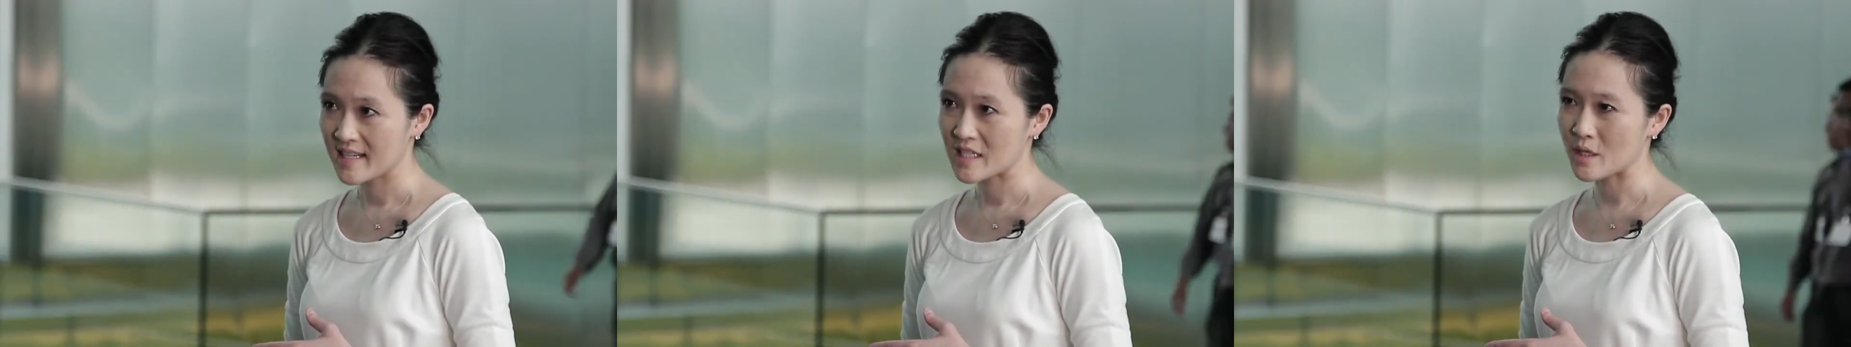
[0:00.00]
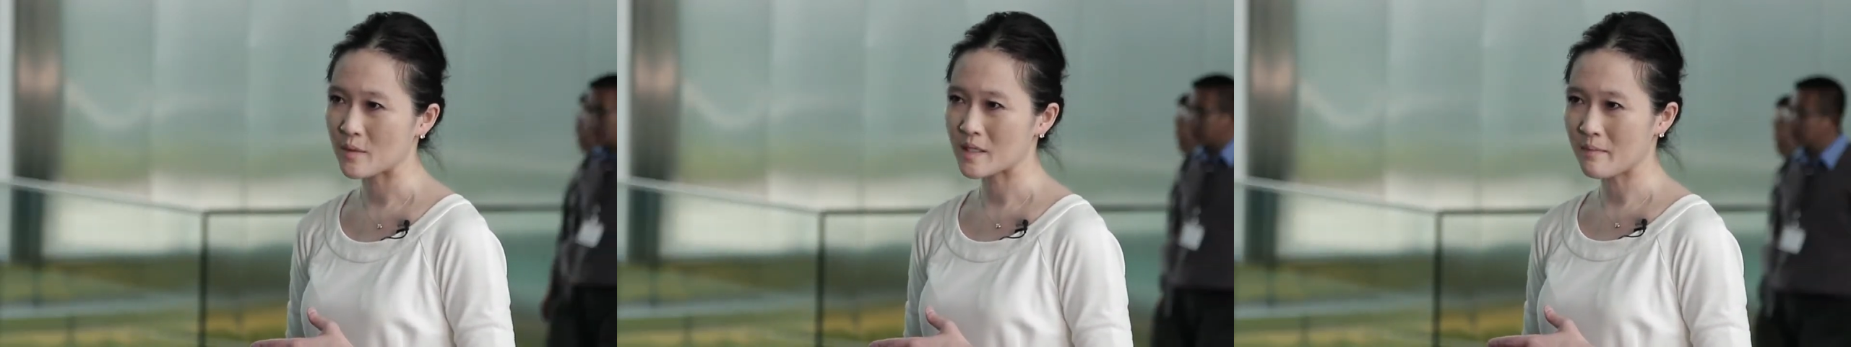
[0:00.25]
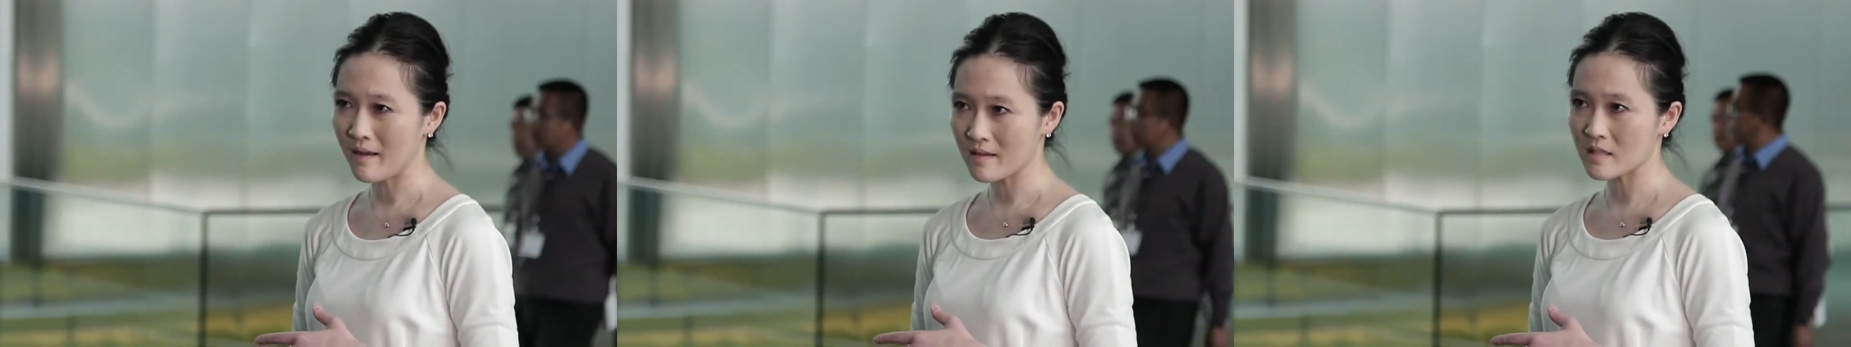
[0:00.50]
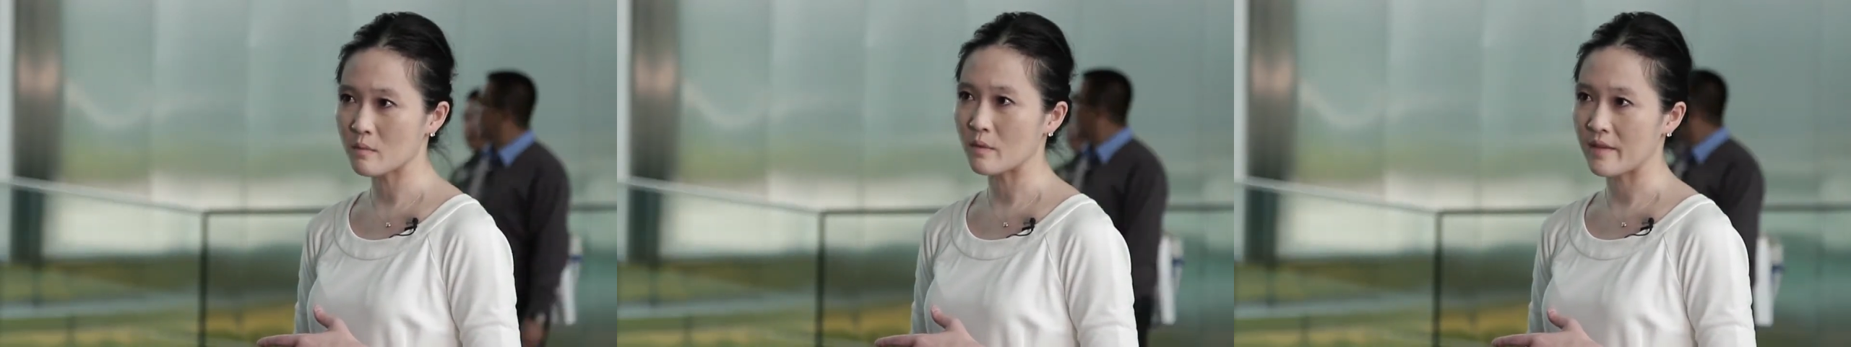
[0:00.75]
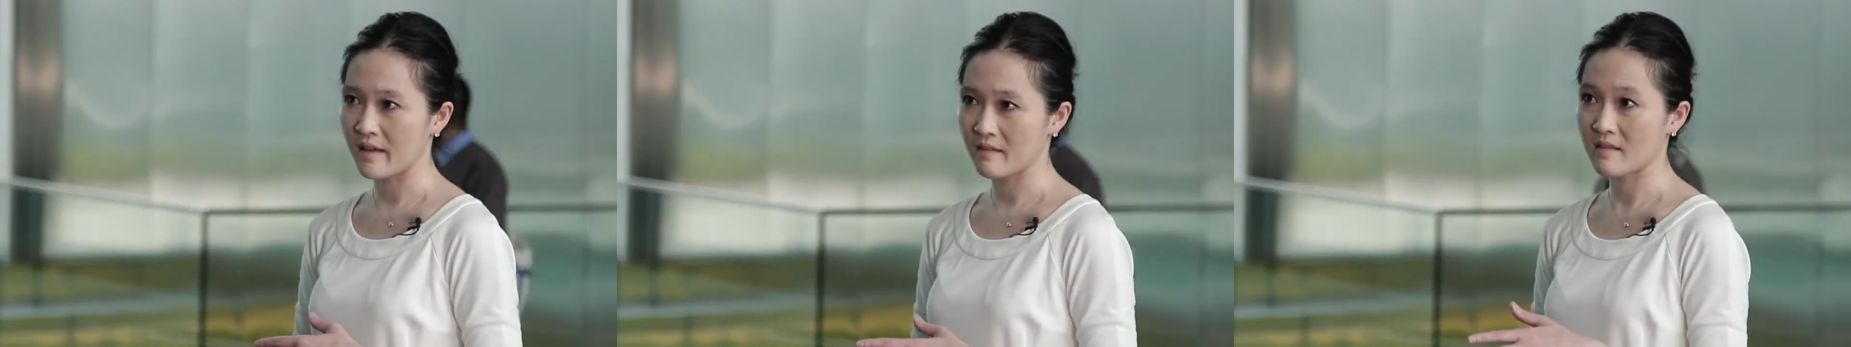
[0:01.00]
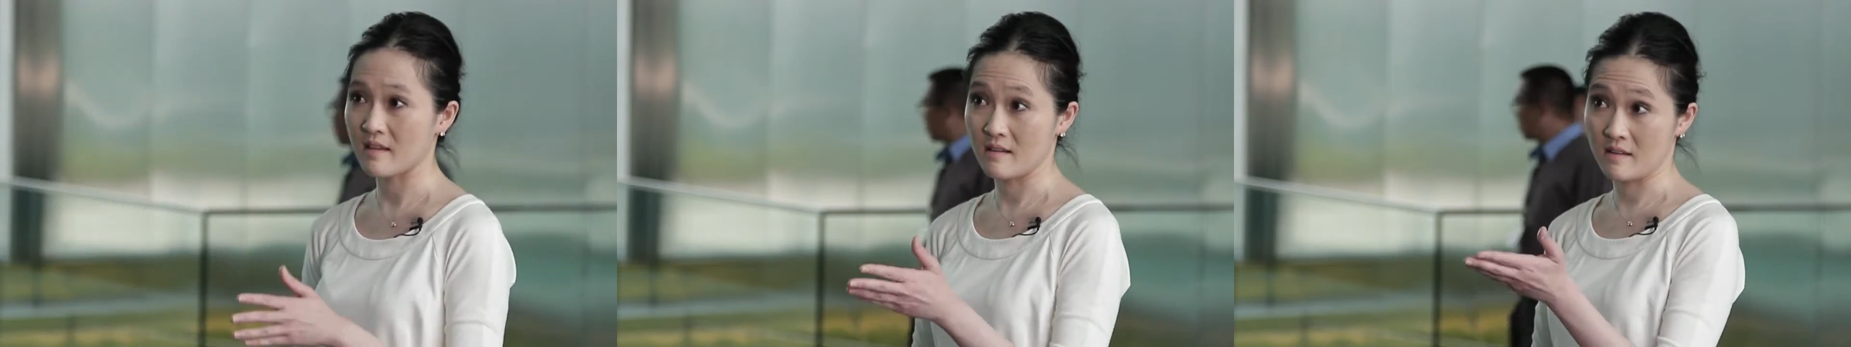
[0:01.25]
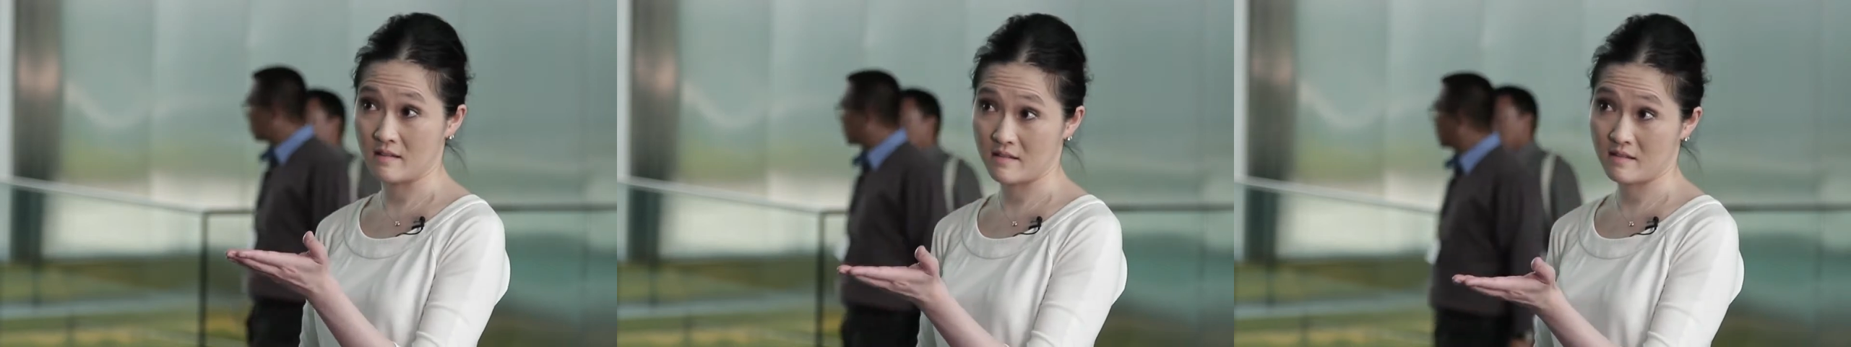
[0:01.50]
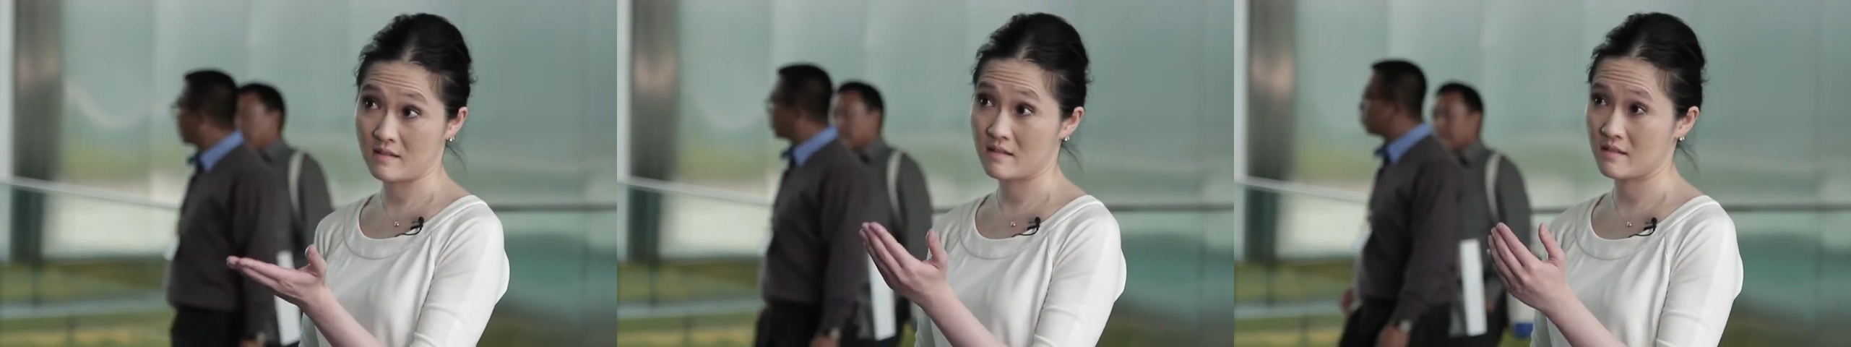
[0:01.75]
So it's possible that
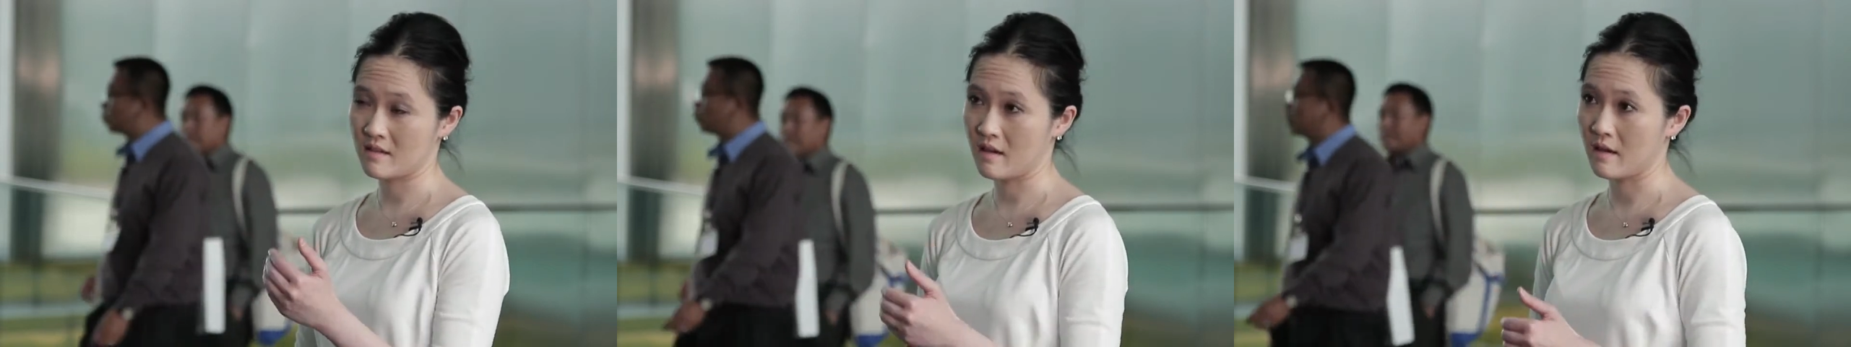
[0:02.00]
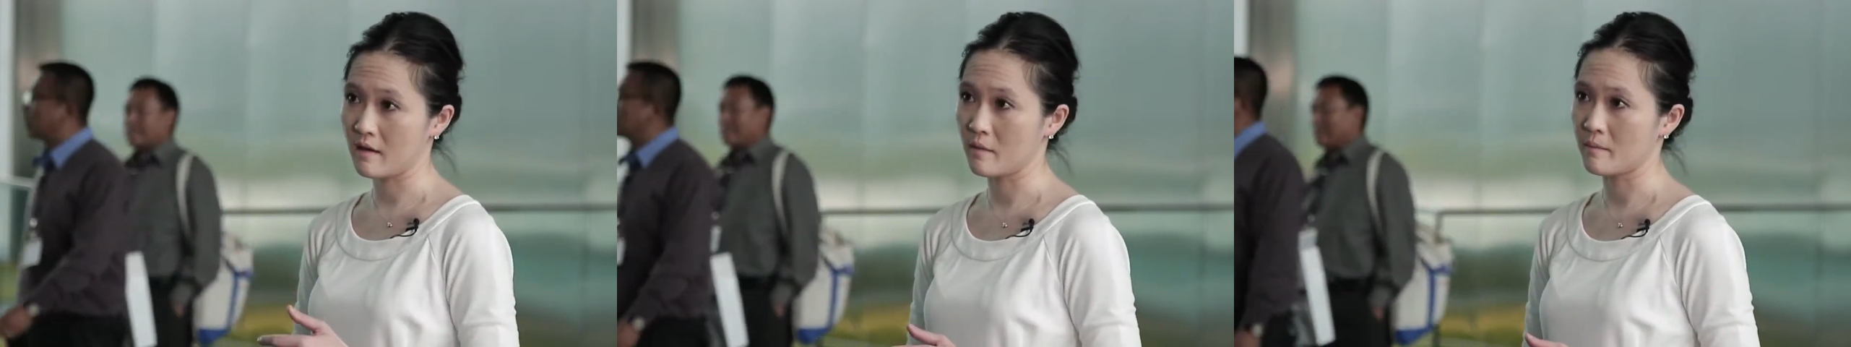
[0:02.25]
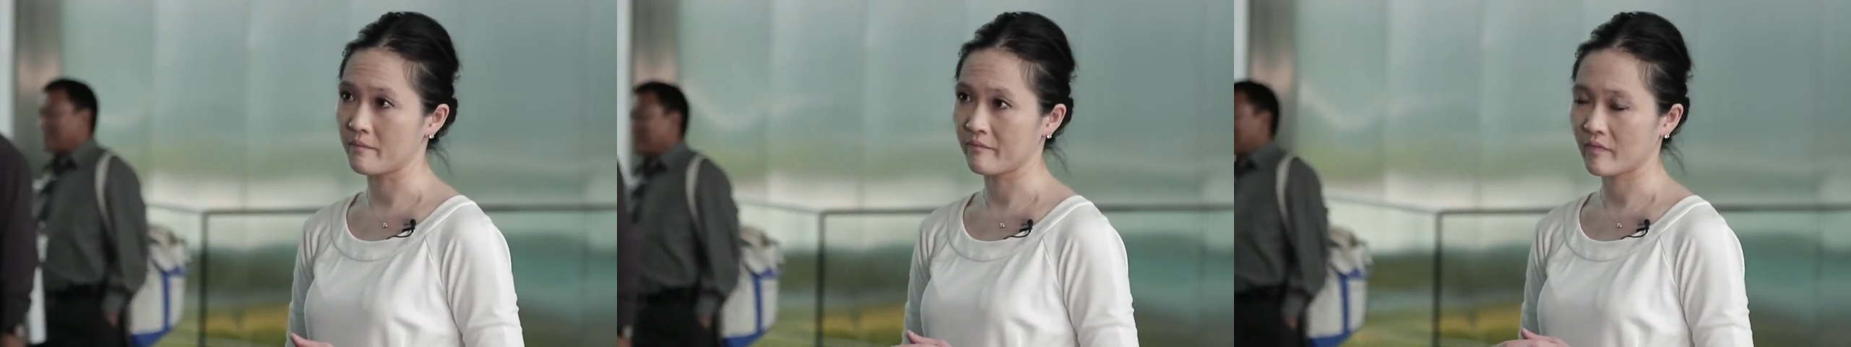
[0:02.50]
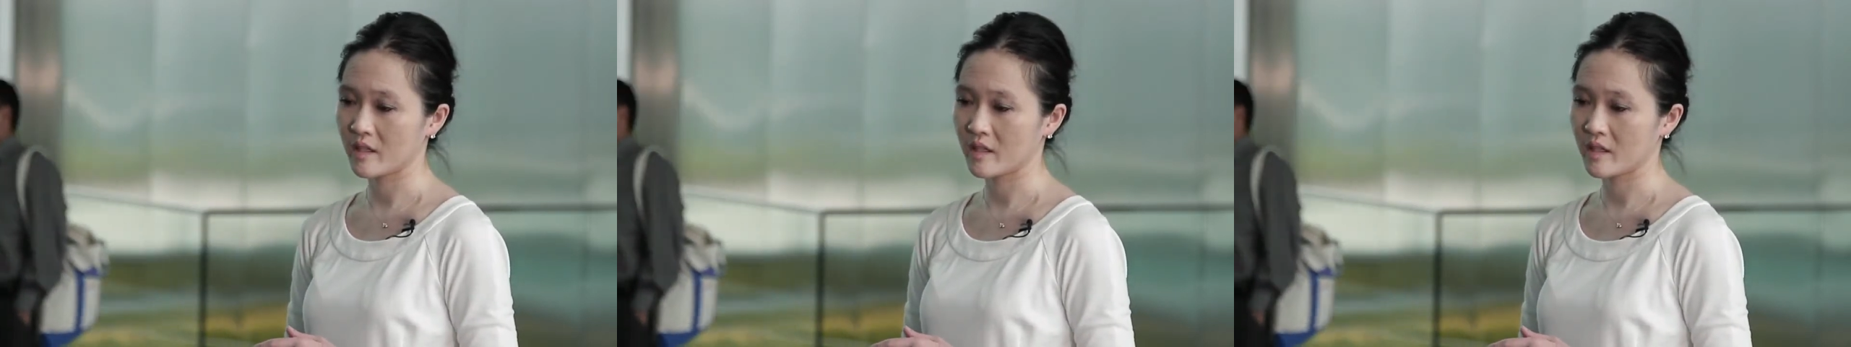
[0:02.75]
these, um,